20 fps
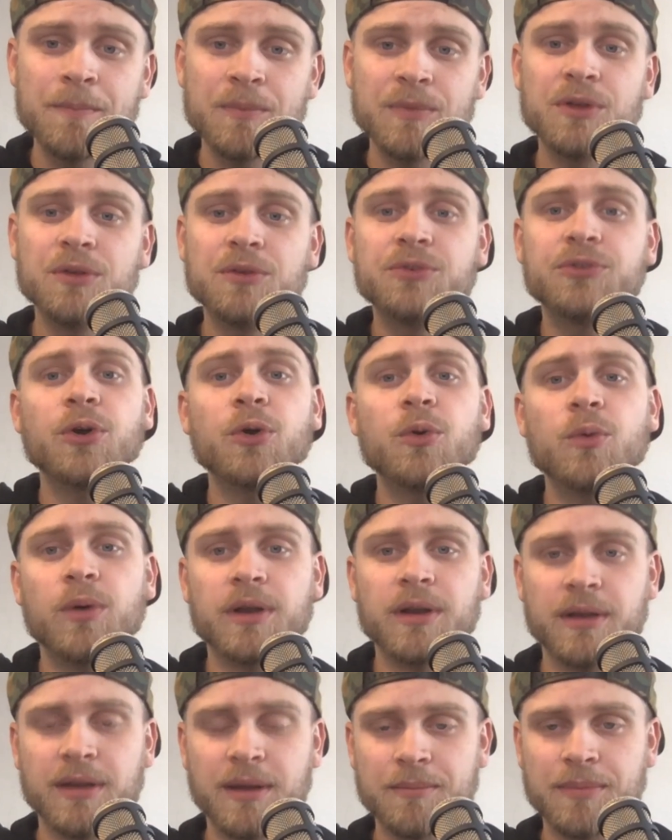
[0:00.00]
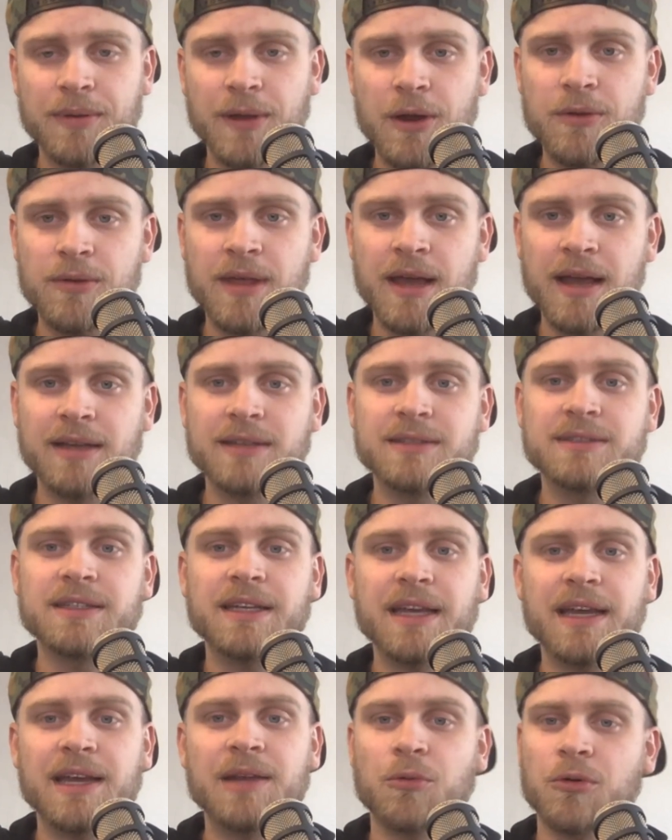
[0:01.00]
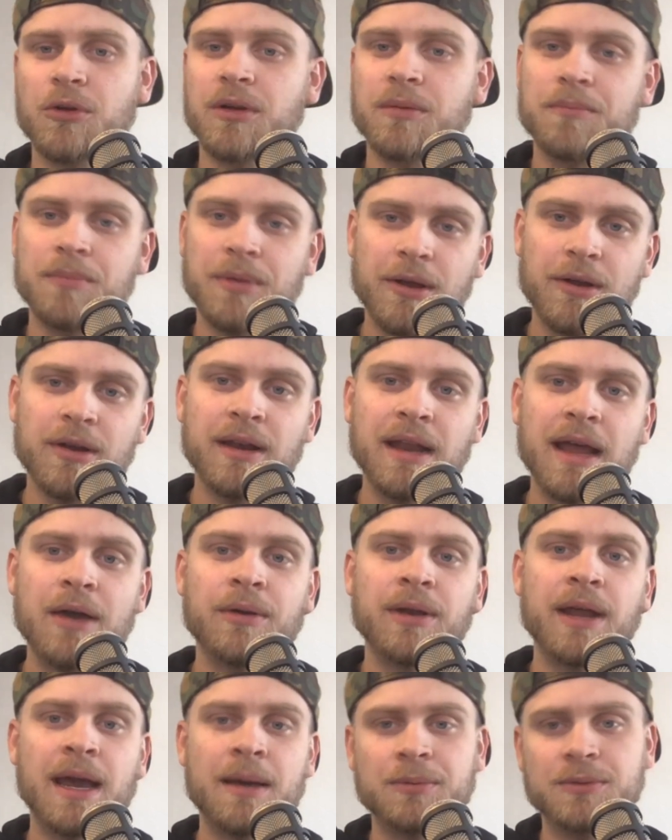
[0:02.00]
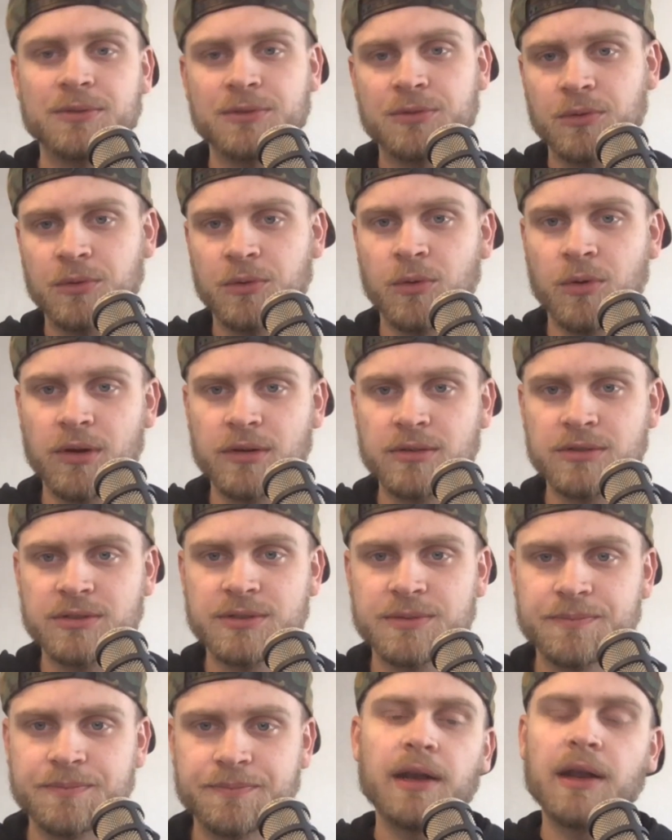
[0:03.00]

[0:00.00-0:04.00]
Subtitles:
You don't want to compare that because, again, we're comparing now an apple to an orange.